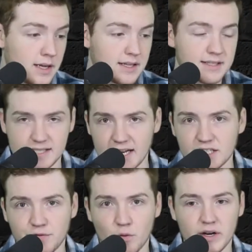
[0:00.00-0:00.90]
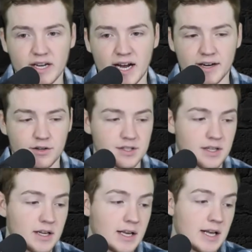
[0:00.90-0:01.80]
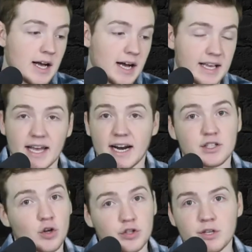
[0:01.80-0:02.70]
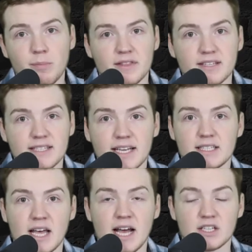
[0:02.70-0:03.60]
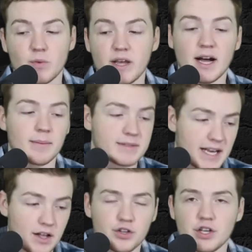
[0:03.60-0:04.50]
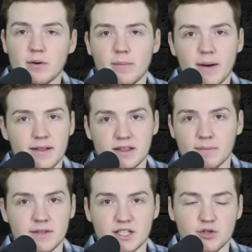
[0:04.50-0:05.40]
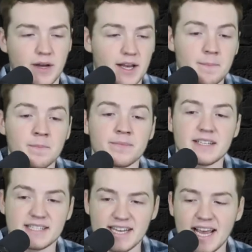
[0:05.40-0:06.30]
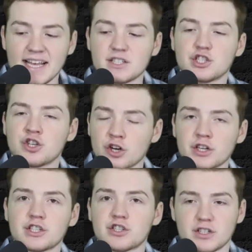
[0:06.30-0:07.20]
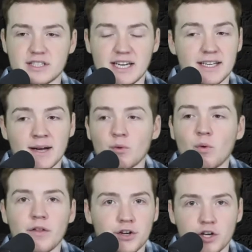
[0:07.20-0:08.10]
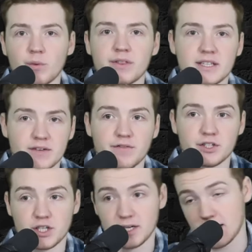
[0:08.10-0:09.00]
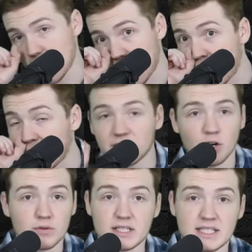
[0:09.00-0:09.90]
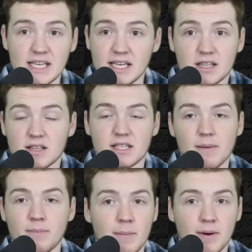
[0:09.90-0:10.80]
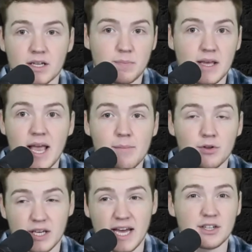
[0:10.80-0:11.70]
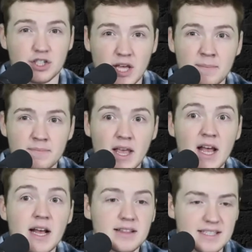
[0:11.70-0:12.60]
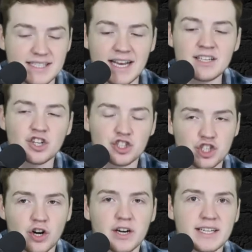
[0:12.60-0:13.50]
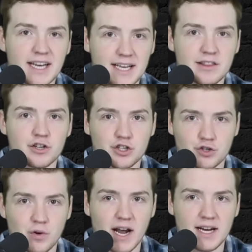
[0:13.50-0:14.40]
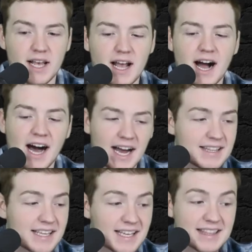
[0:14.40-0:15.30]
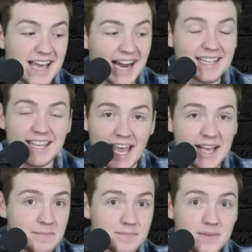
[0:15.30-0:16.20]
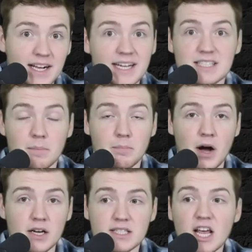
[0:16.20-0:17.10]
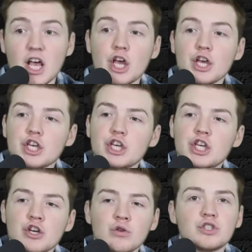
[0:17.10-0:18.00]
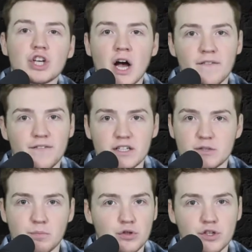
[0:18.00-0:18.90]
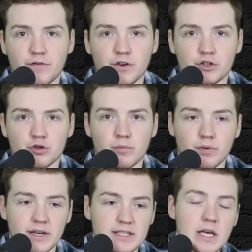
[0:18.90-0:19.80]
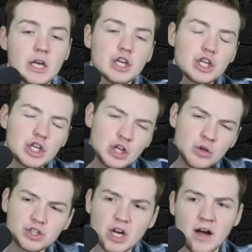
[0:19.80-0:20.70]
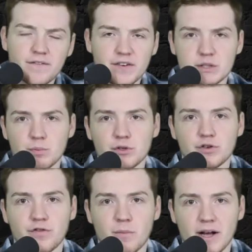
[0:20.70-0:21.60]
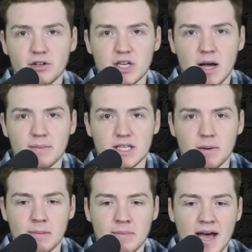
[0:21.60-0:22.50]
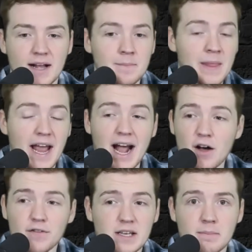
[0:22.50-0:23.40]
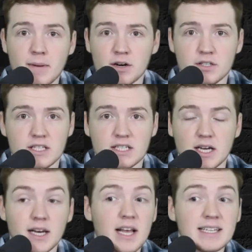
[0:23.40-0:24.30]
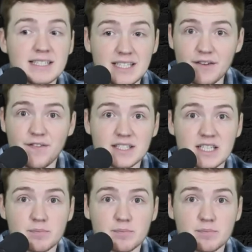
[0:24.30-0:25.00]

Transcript: Saints 49ers. Again, I told you to bet the Saints last week. I'm telling you to bet them this week. The Saints, you're going to start seeing. Number one, they're going to win this division. I don't see the Tampa Bay Bucks being able to catch them. The Saints are starting to hit their stride. I think that game against the Bucks, huge confidence booster for Drew Brees. Huge confidence booster for Michael Thomas coming back. Alvin Kamara's a stud. Defense is